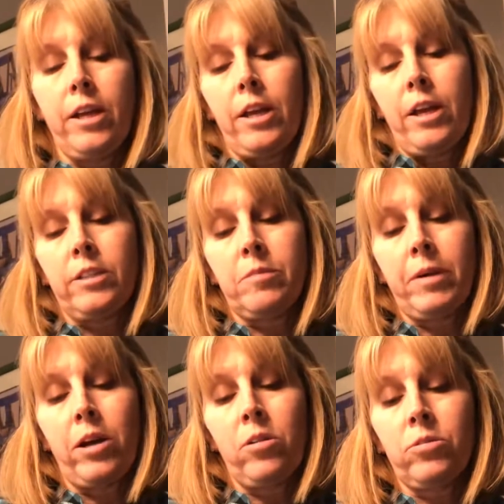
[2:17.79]
and it's
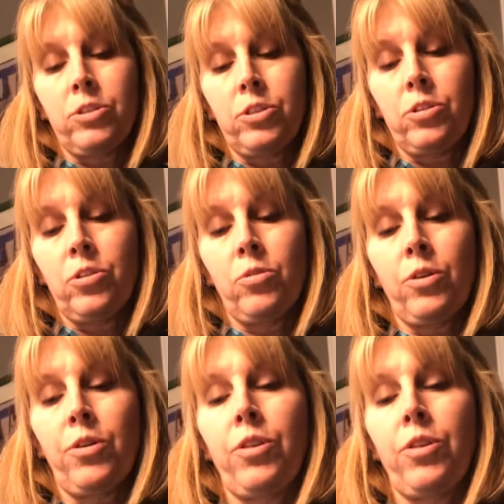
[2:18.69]
about your